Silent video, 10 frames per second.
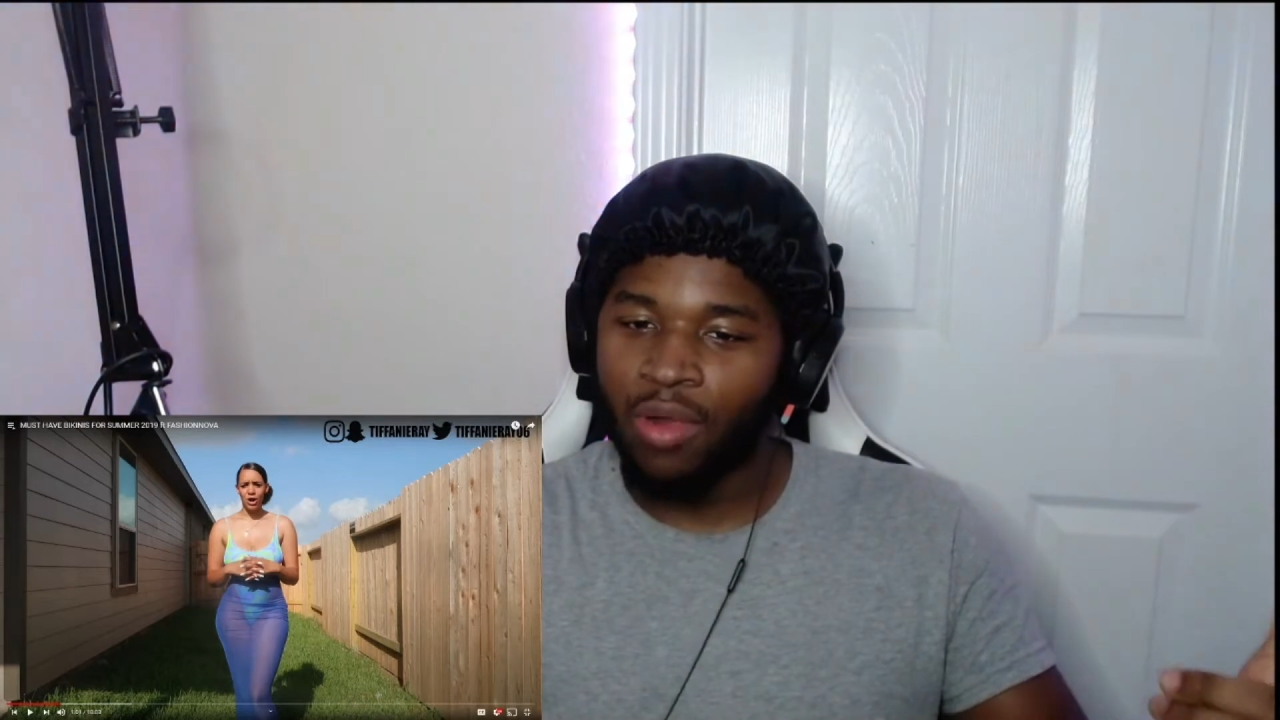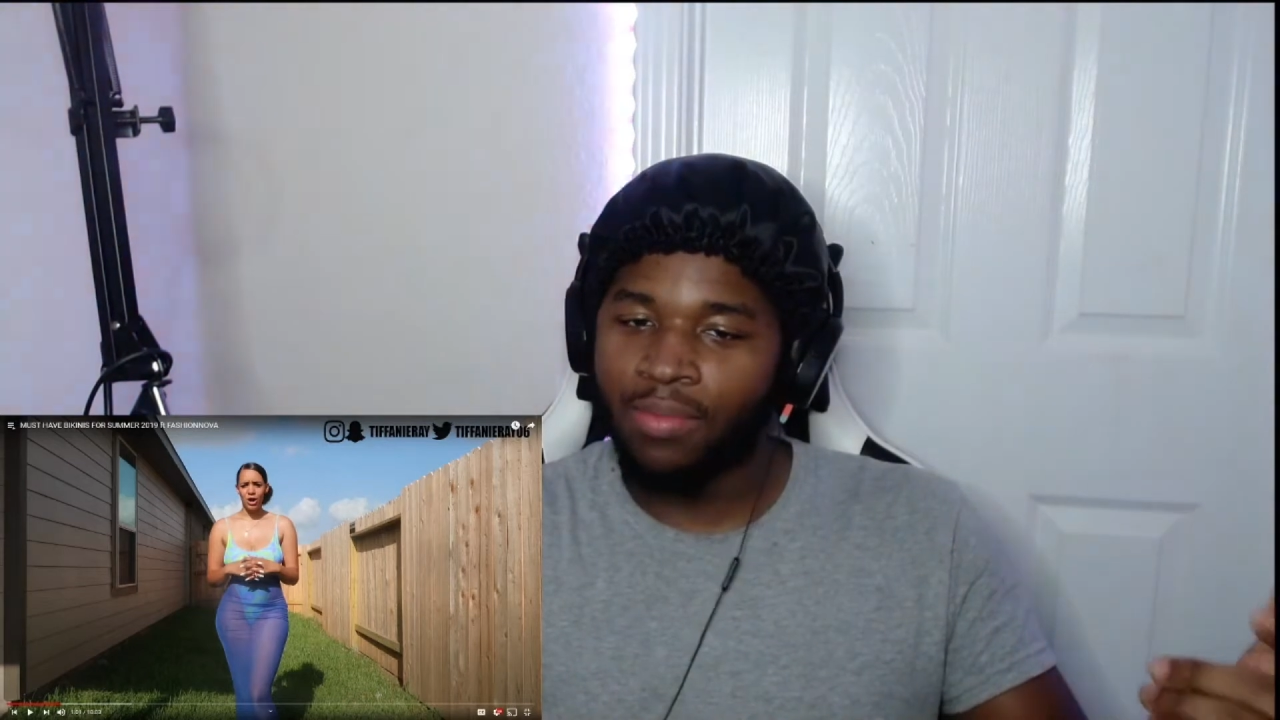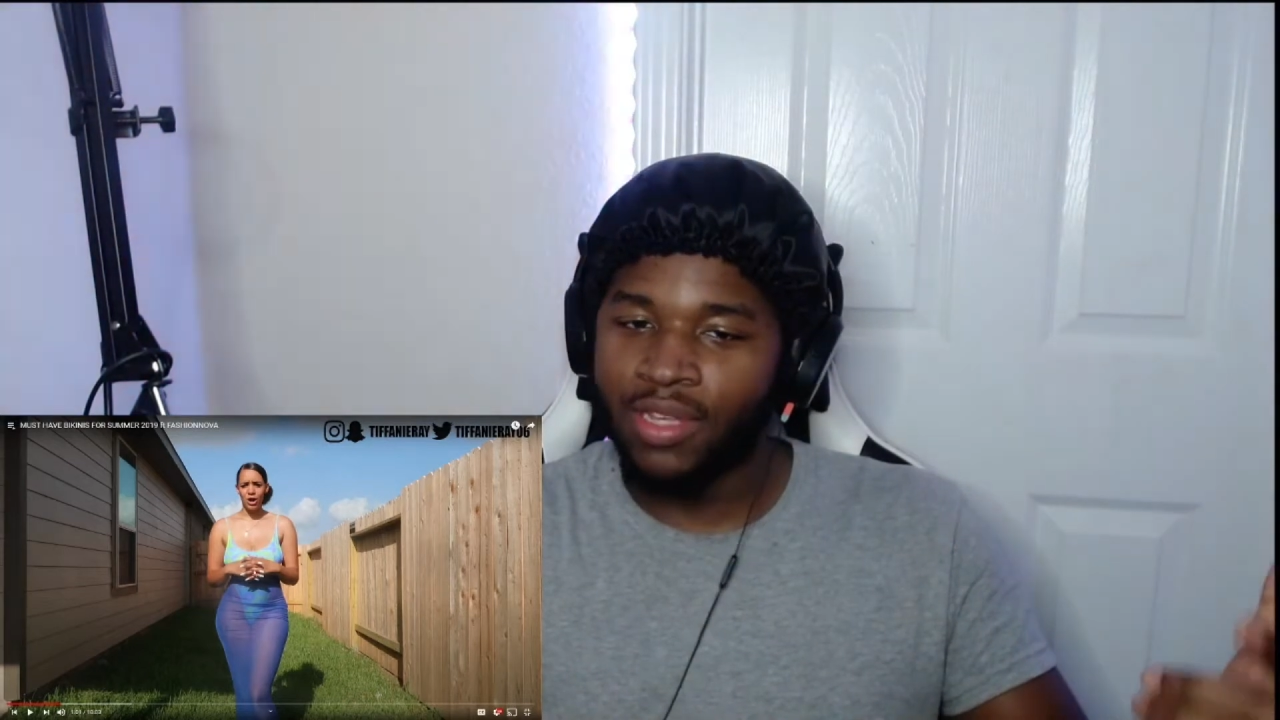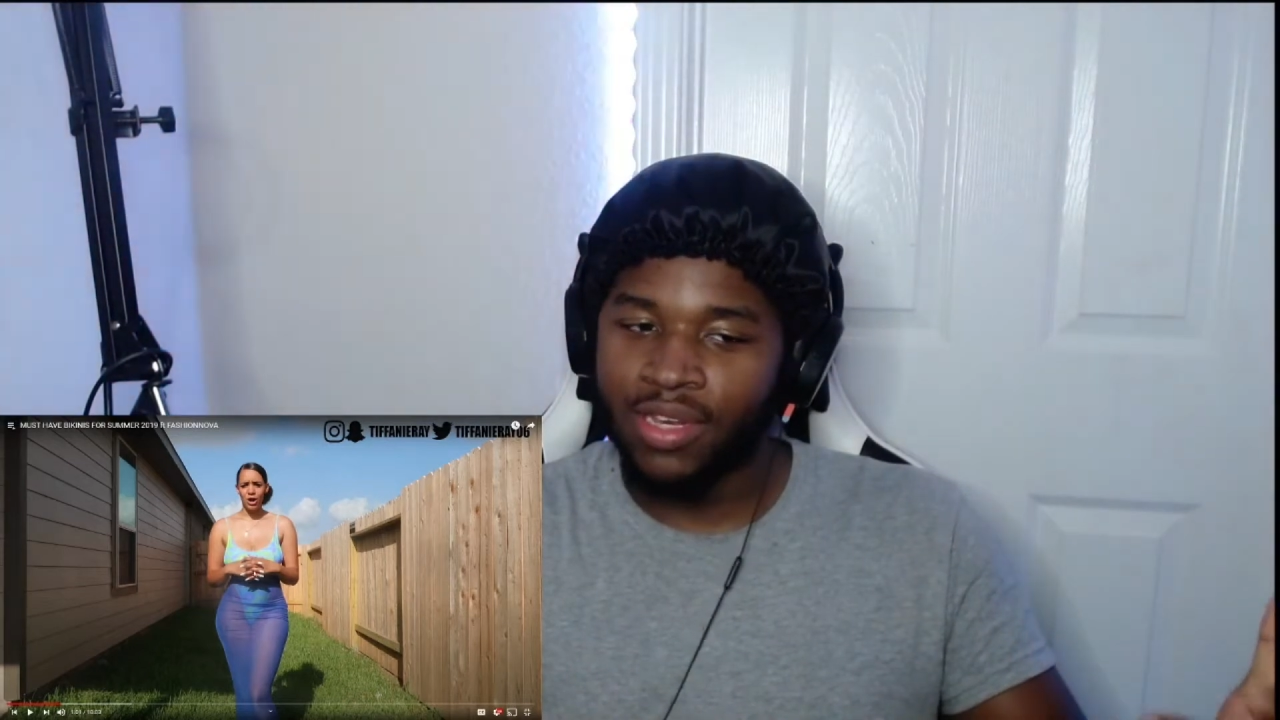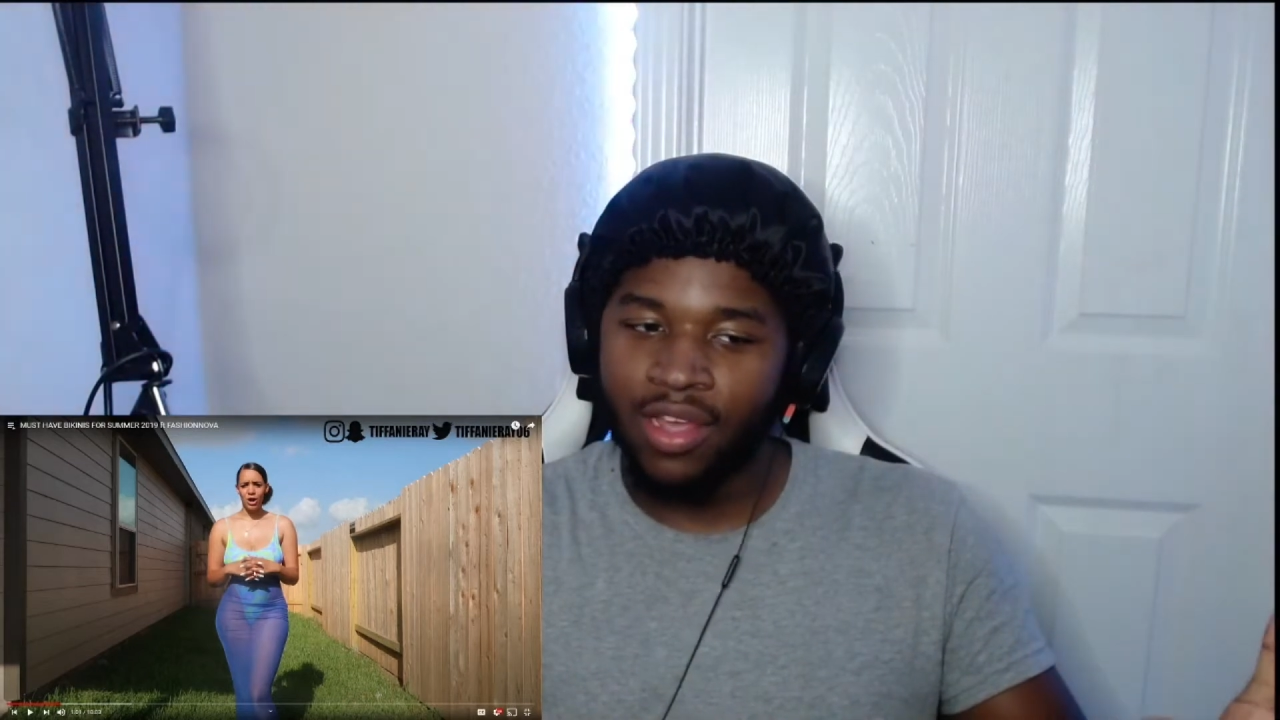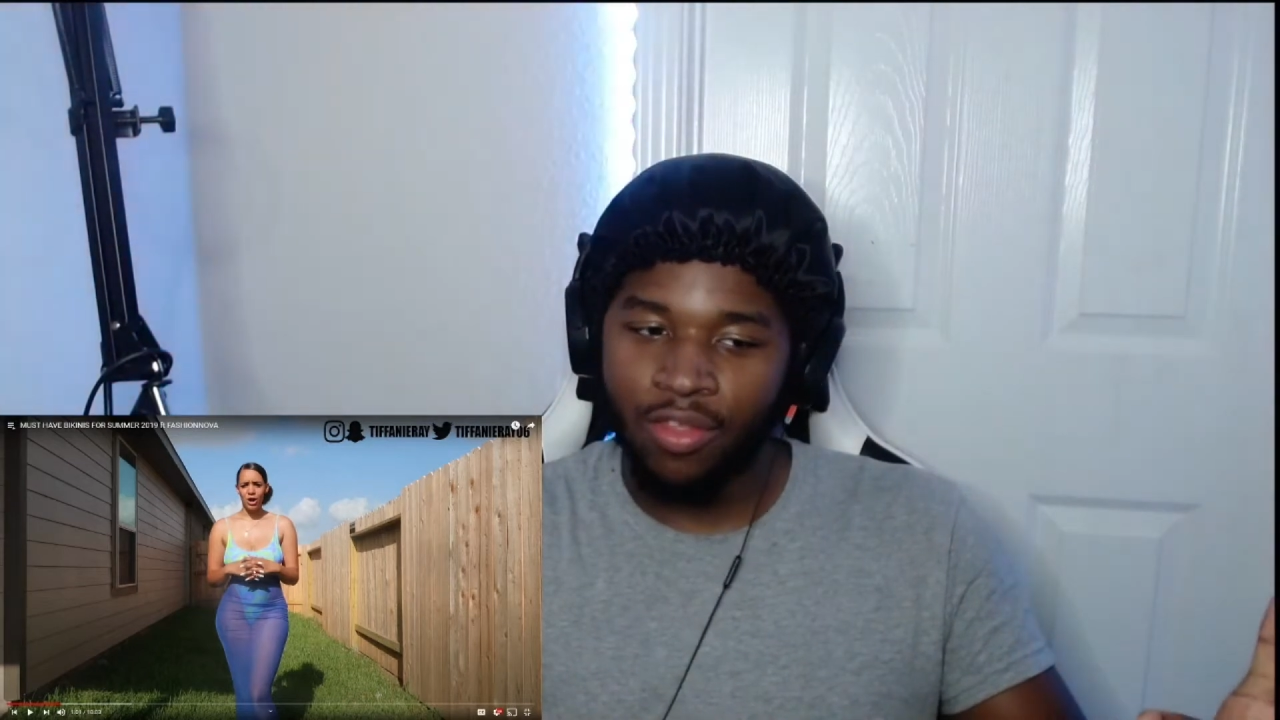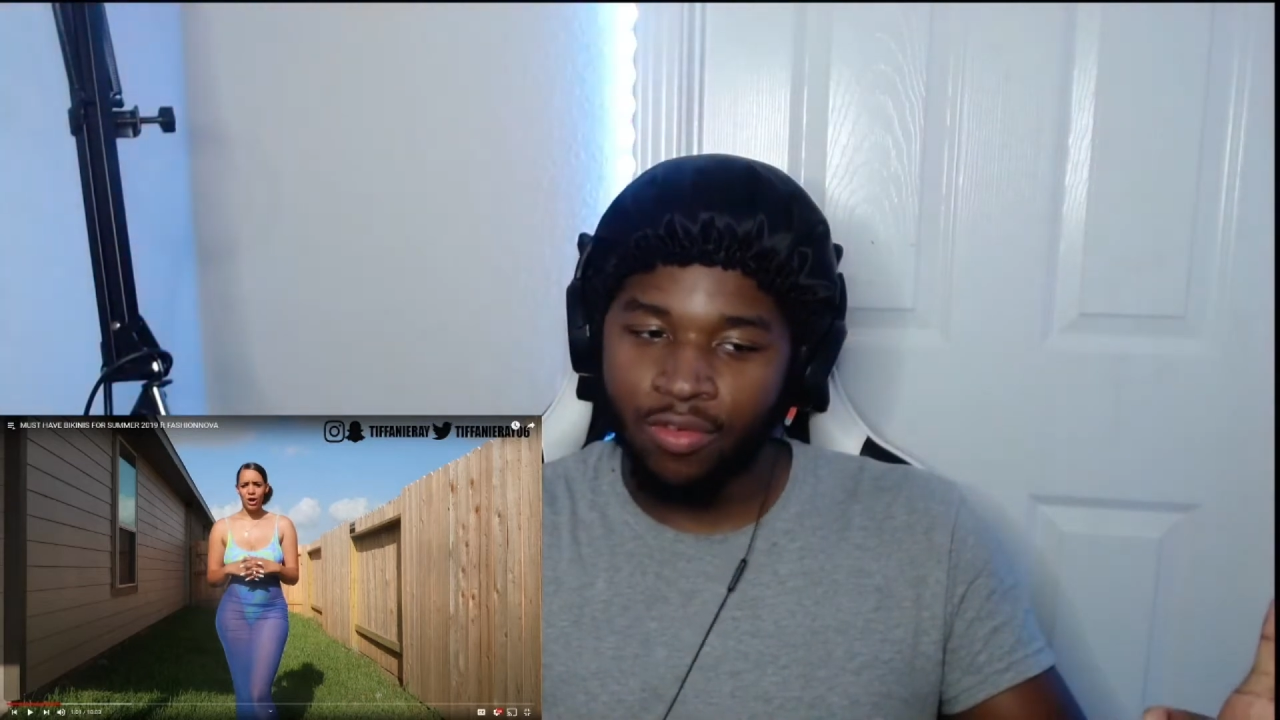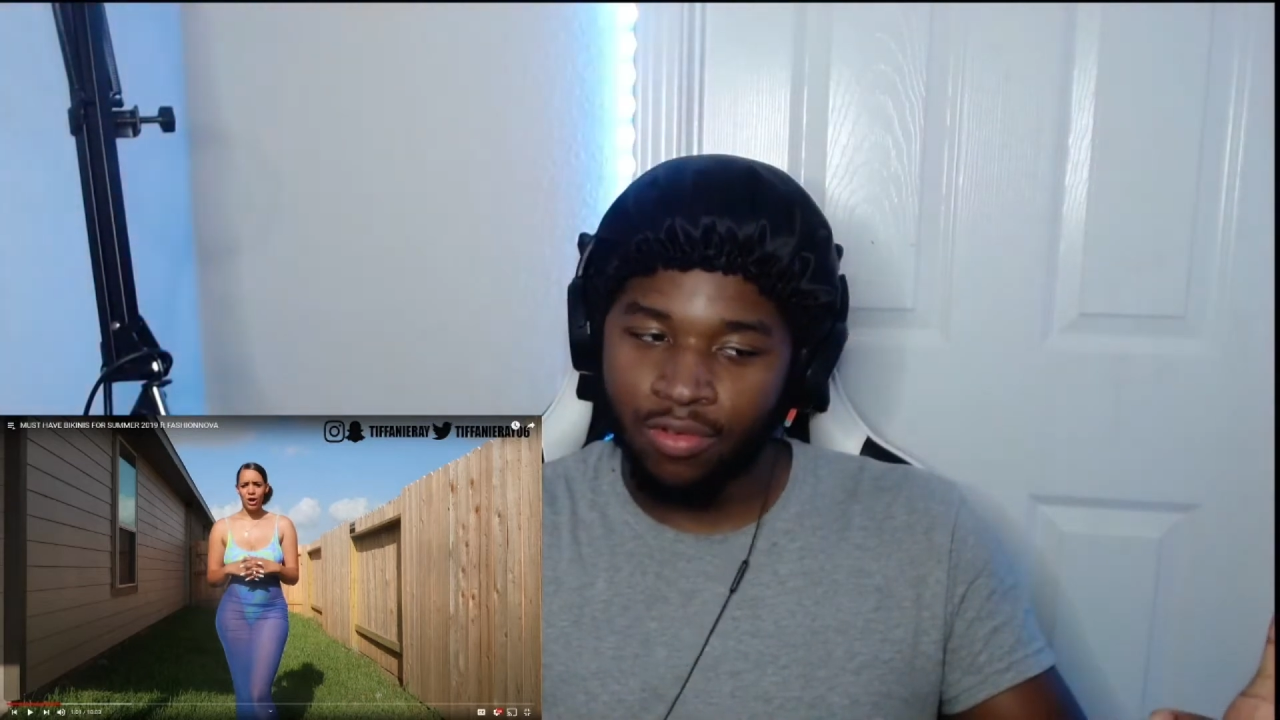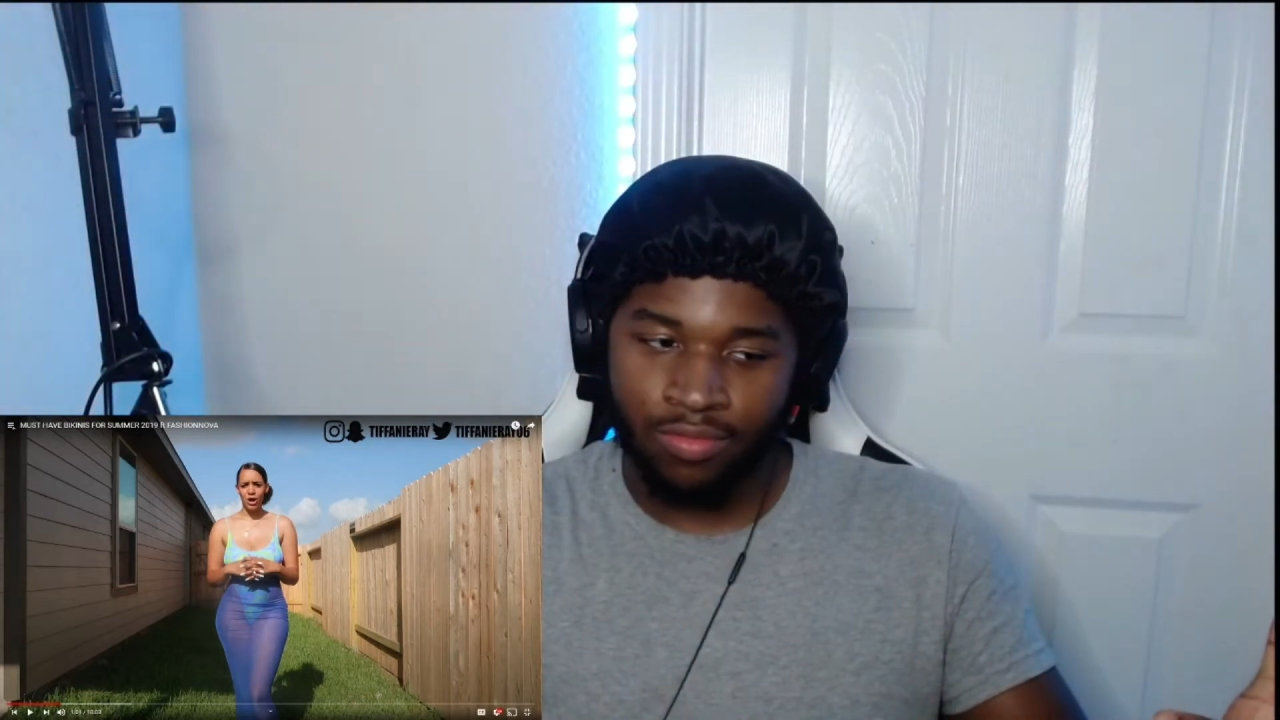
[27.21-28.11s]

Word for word: another one,